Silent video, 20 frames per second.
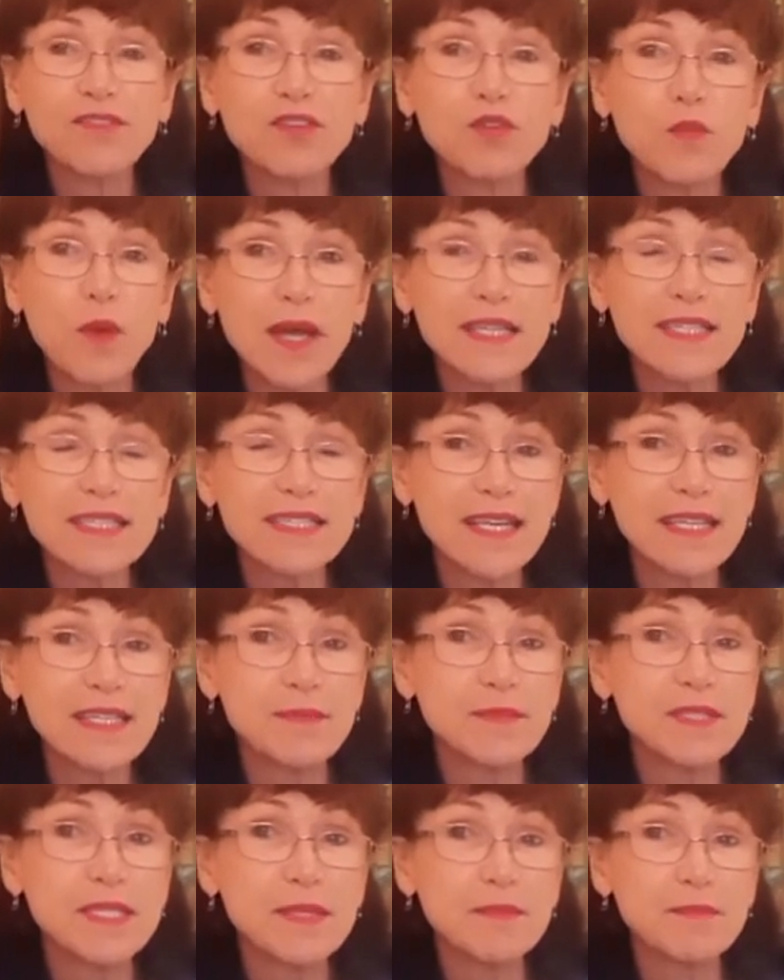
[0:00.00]
you want to send
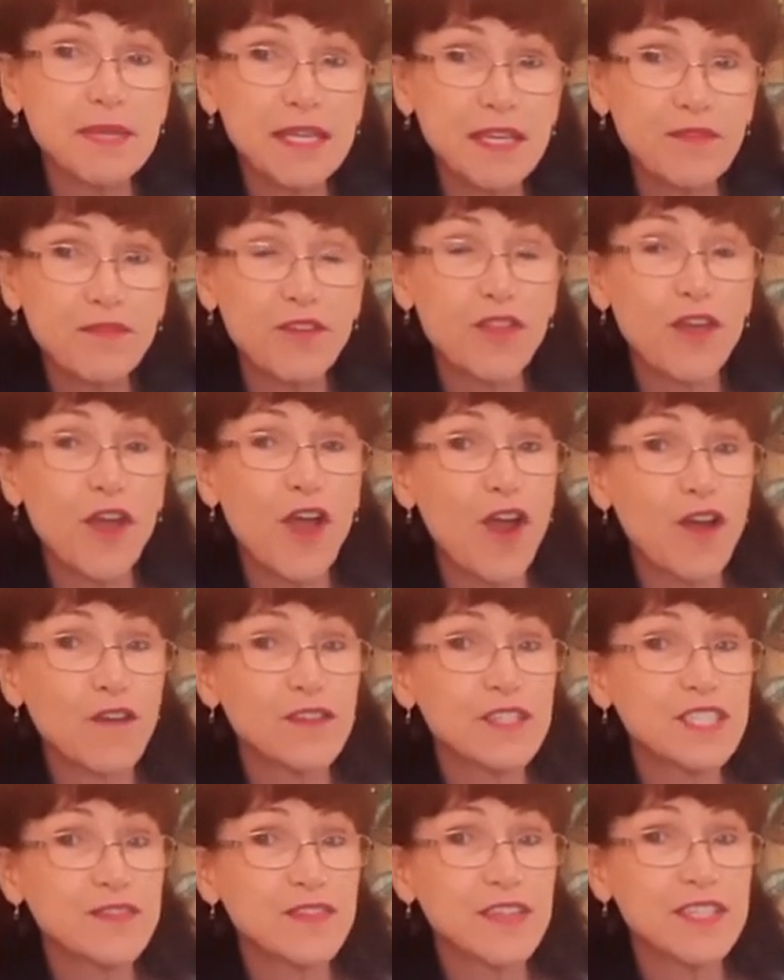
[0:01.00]
them to me for the
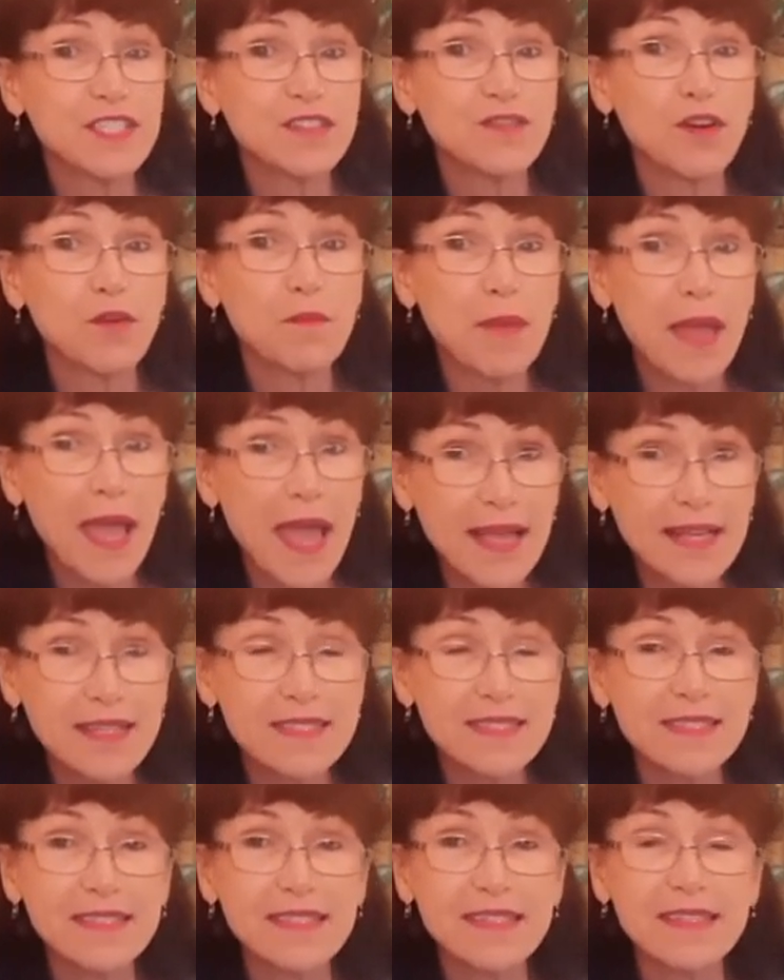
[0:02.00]
Harvest Festival
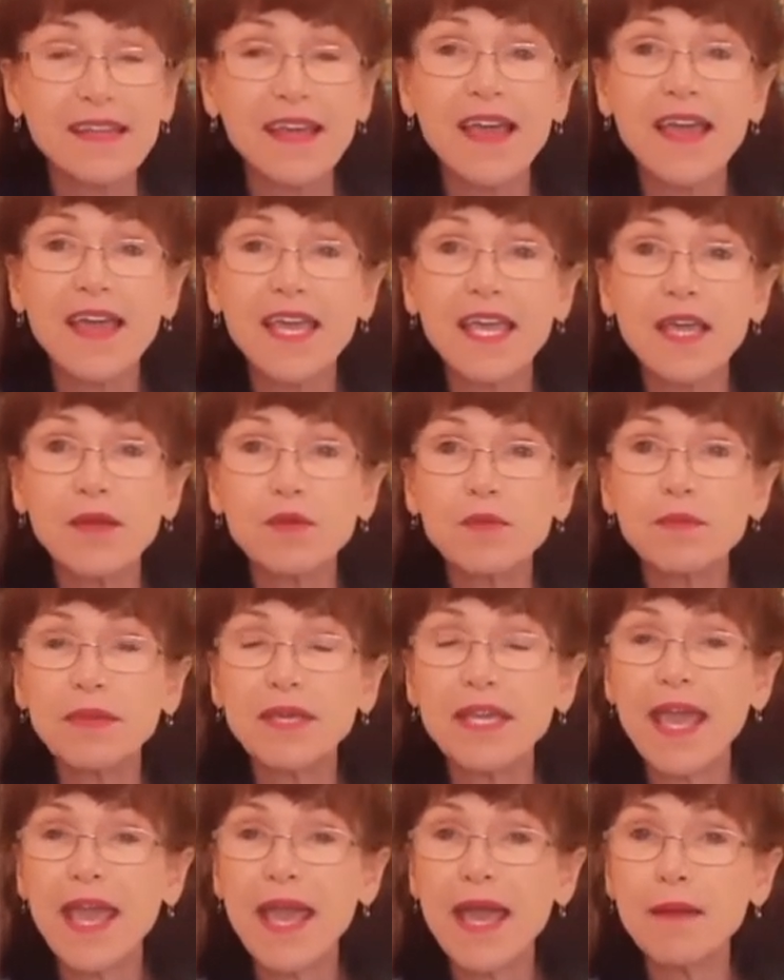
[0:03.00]
magazine, it would
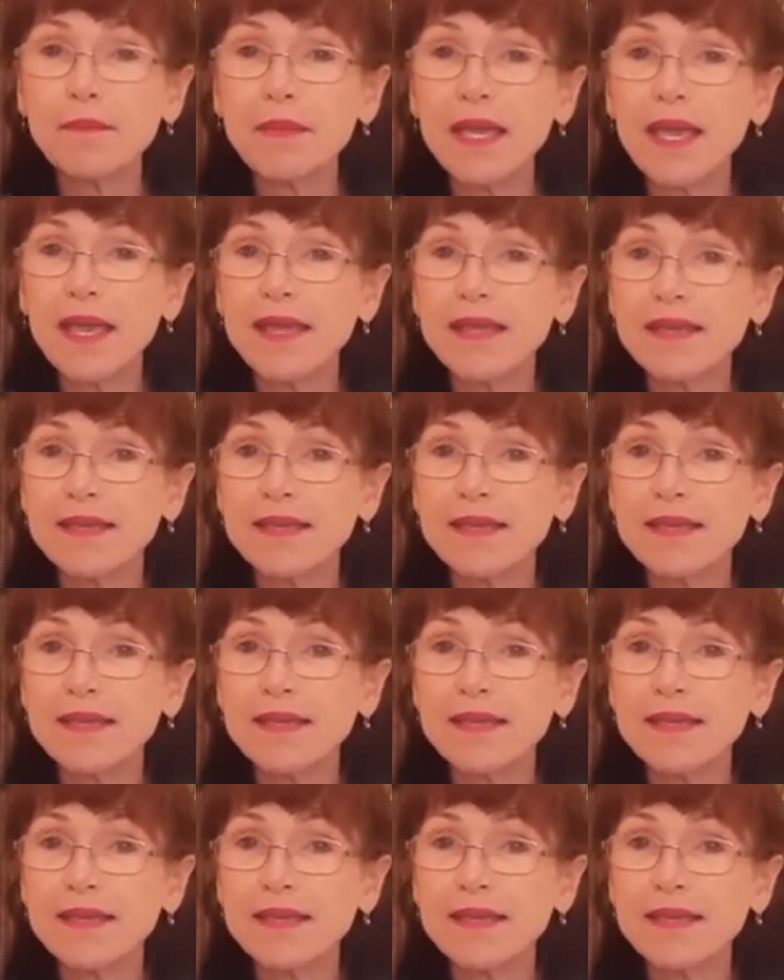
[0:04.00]
be M-A-E-B-E-A-T